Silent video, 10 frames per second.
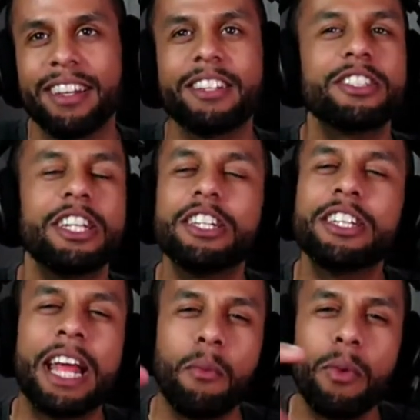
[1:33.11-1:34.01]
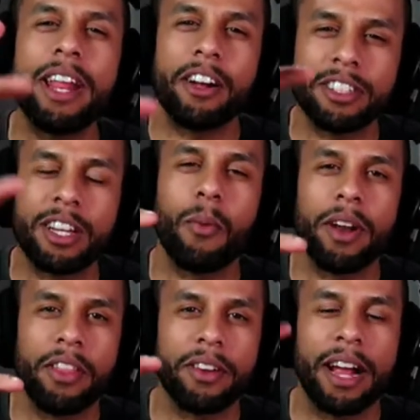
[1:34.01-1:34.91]
there's Woody Harrelson and one
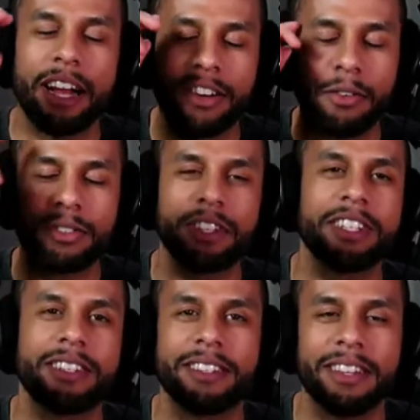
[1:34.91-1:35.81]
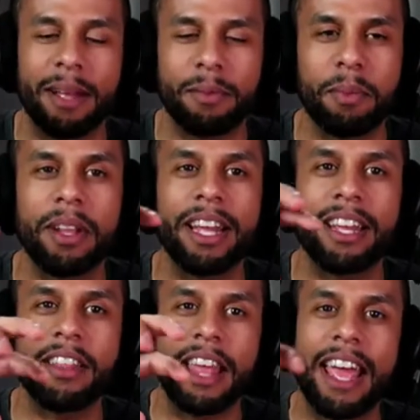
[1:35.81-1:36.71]
other actor, I always forget names, but
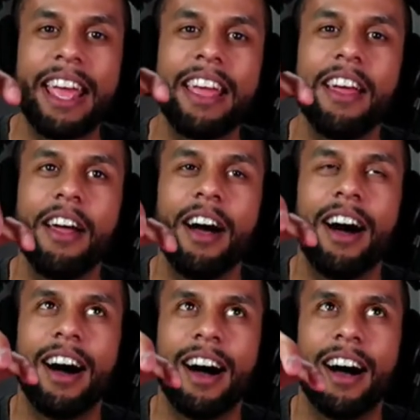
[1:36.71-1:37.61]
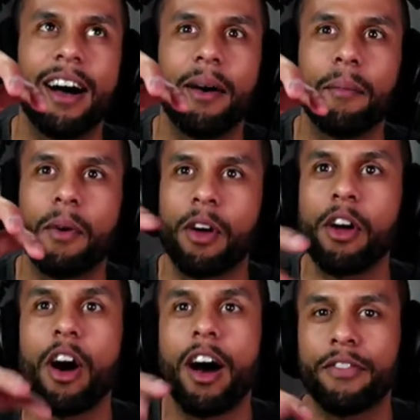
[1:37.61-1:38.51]
like they
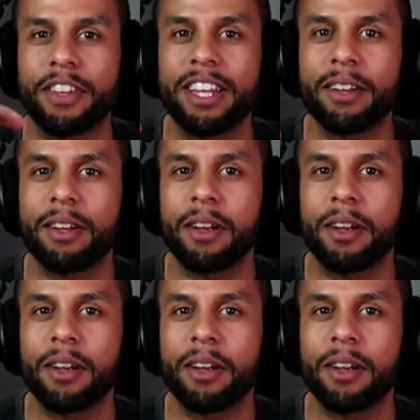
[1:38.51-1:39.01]
often get